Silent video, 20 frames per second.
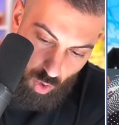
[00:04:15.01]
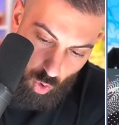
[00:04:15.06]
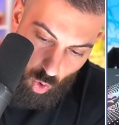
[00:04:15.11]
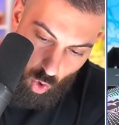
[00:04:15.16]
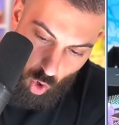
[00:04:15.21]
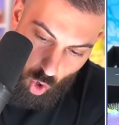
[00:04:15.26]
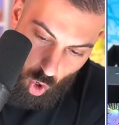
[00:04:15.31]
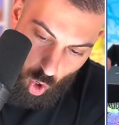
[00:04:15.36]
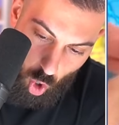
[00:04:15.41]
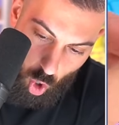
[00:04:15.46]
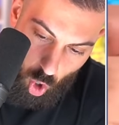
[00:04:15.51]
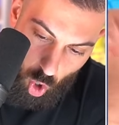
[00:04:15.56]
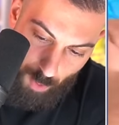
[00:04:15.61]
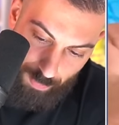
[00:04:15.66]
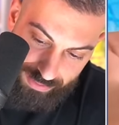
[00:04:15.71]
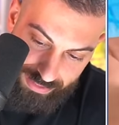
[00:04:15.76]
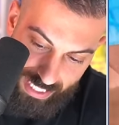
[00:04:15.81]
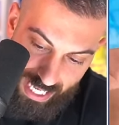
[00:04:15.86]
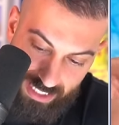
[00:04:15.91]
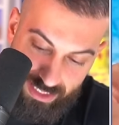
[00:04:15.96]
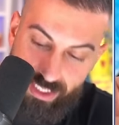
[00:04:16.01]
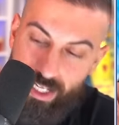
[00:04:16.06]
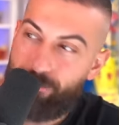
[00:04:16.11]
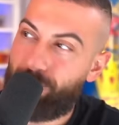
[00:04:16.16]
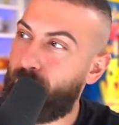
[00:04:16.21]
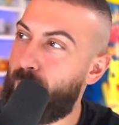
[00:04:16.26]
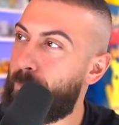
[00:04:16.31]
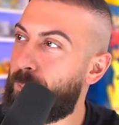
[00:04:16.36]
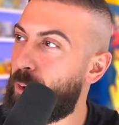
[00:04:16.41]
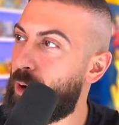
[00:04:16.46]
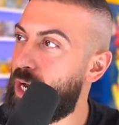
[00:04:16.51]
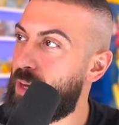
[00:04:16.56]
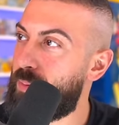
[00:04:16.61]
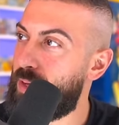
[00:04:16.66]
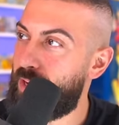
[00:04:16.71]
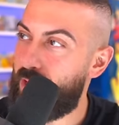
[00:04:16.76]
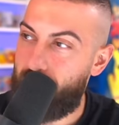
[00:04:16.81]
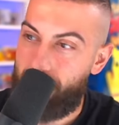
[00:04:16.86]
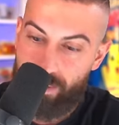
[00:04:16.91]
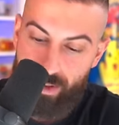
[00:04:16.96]
Oh, but that's definitely
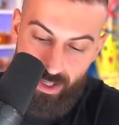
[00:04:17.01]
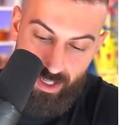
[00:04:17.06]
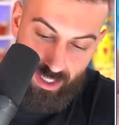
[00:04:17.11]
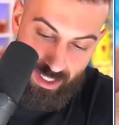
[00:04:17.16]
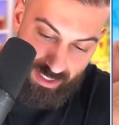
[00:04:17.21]
premium.